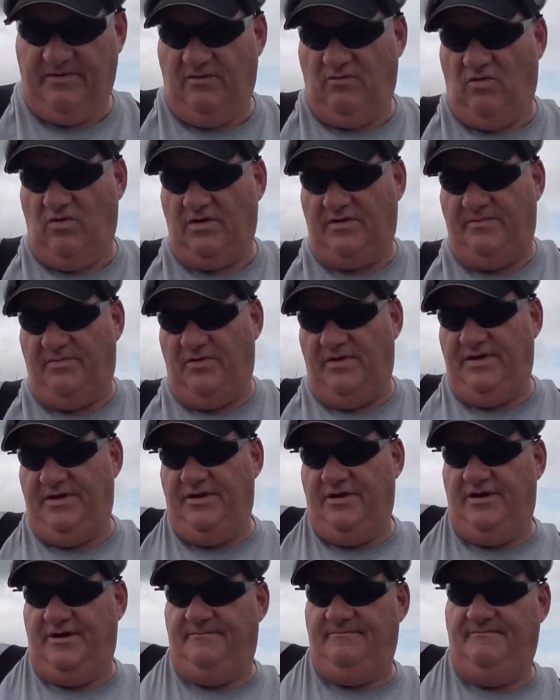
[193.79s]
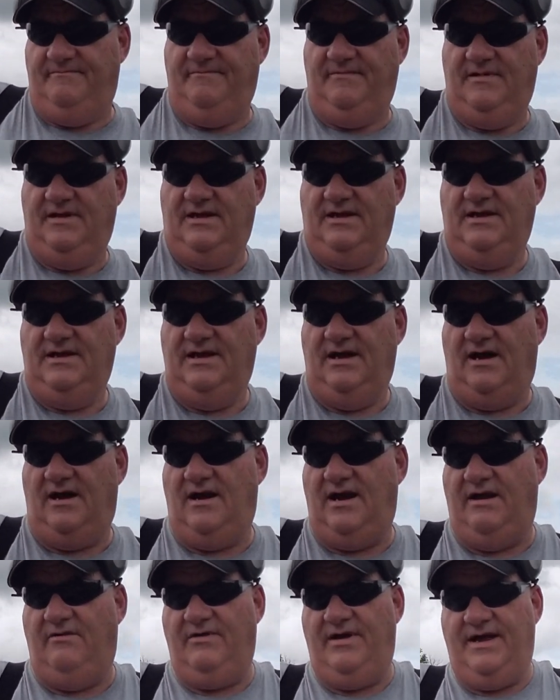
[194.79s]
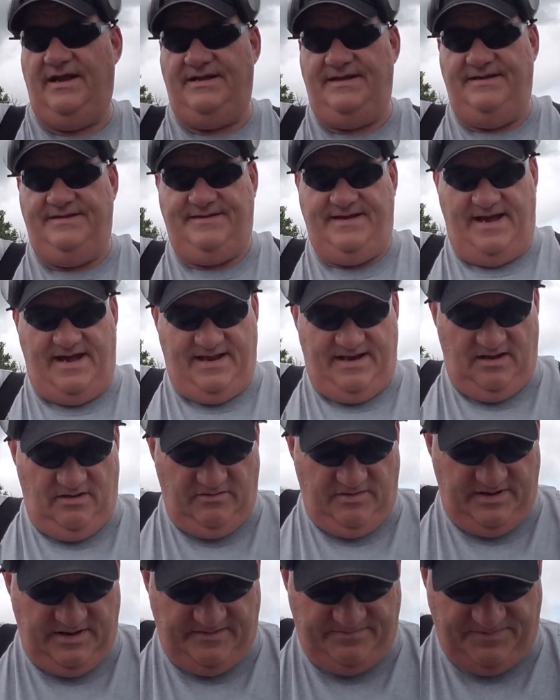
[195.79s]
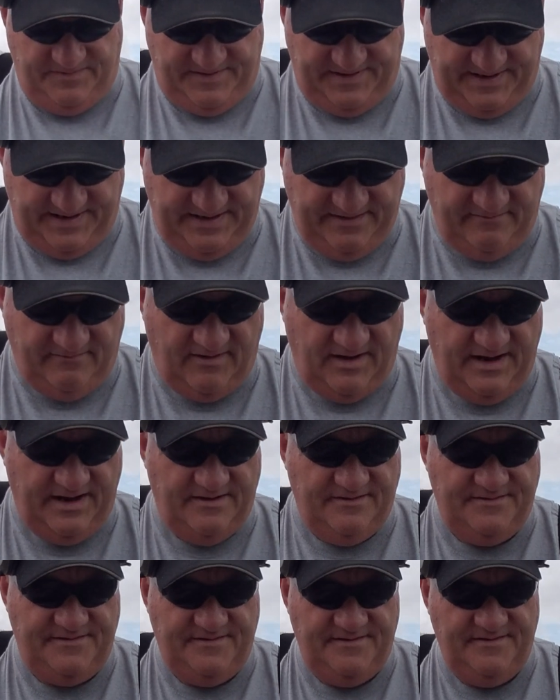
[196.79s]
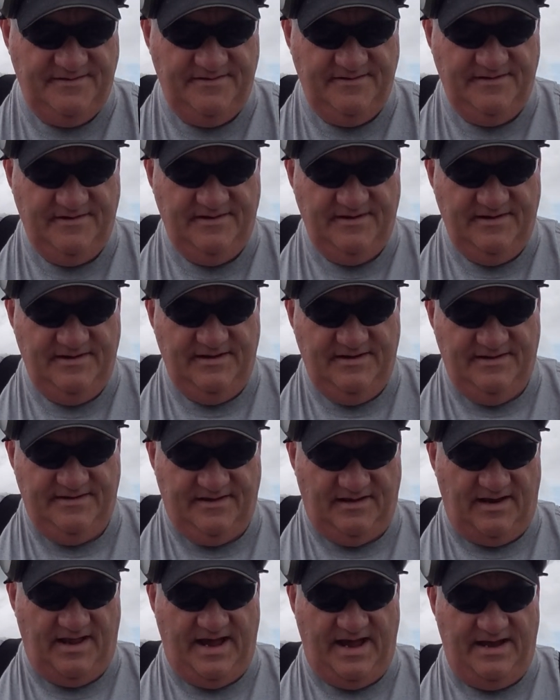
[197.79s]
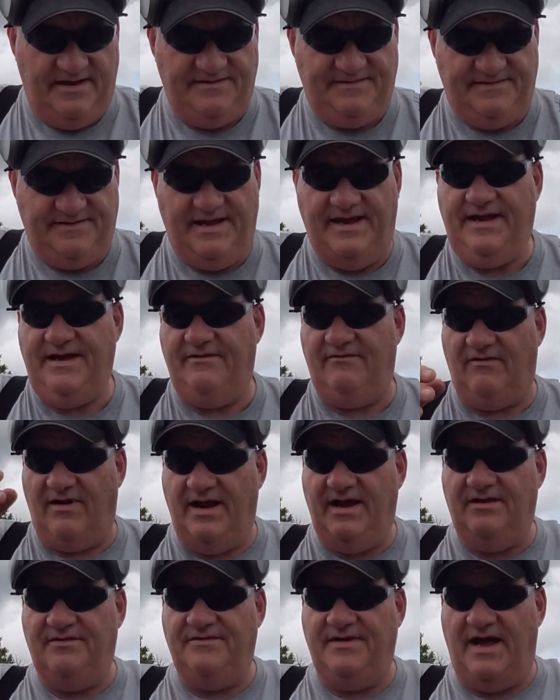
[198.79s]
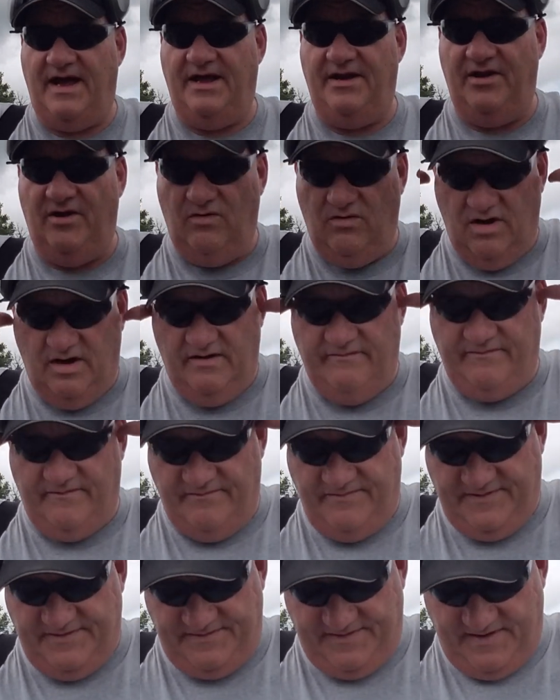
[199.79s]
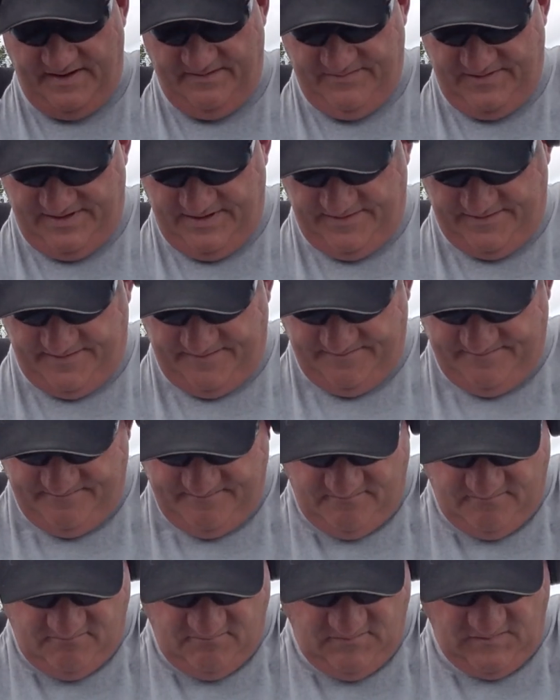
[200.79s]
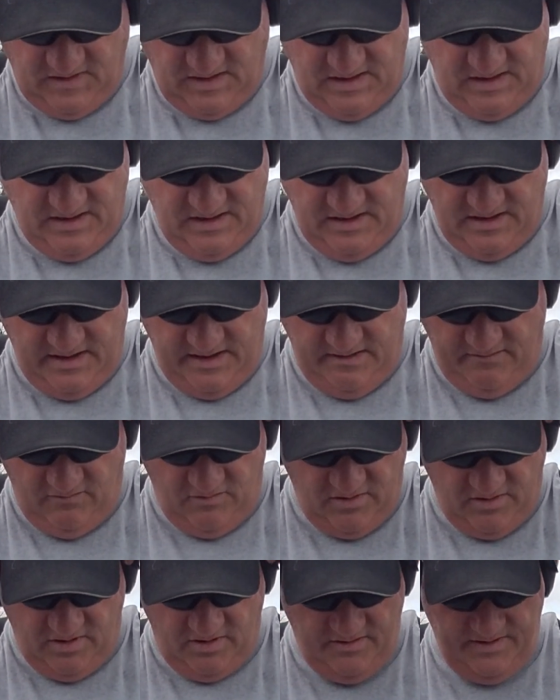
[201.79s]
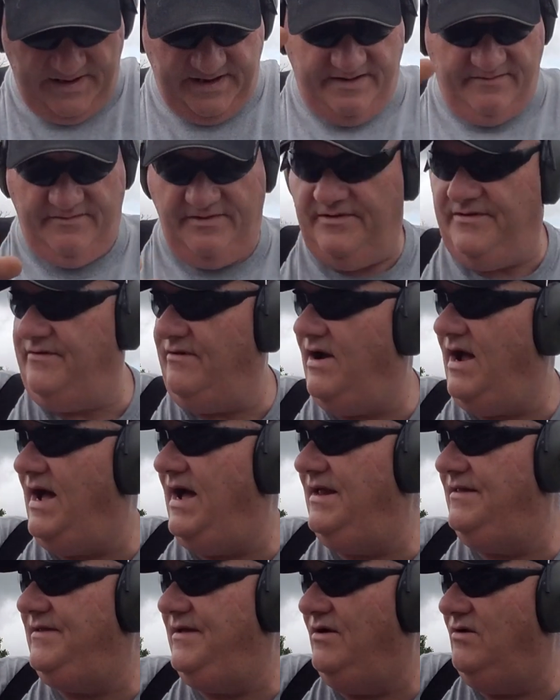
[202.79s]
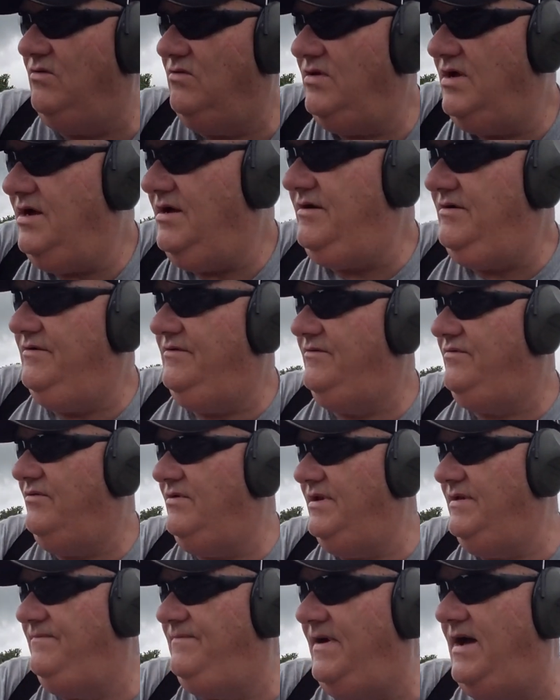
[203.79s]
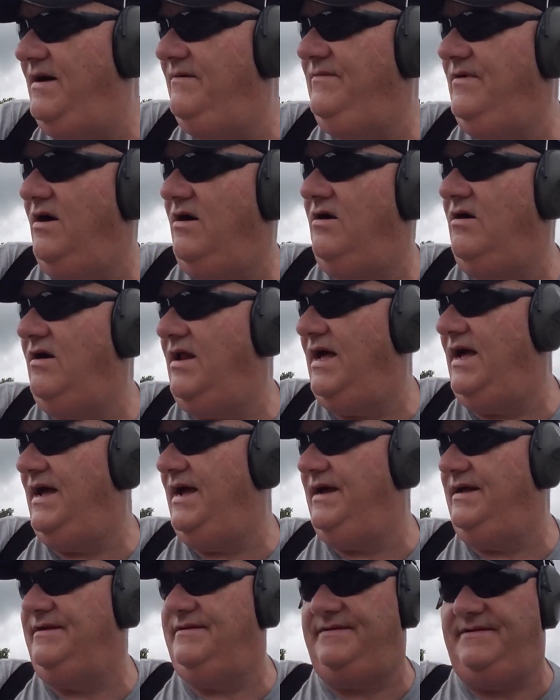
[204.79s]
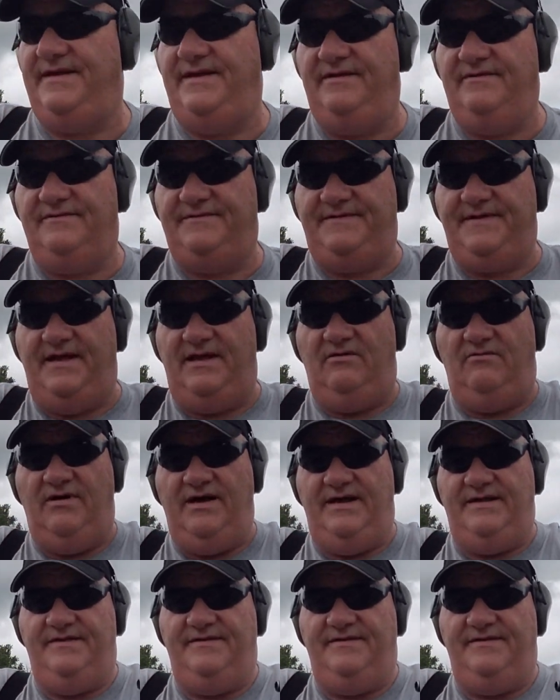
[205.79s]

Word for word: it worked pretty good. All right, we got this guy loaded up with 10 rounds. The last 10 rounds I know of of this ammunition and we're going to give it a try at the old 125 yard hanging steel silhouette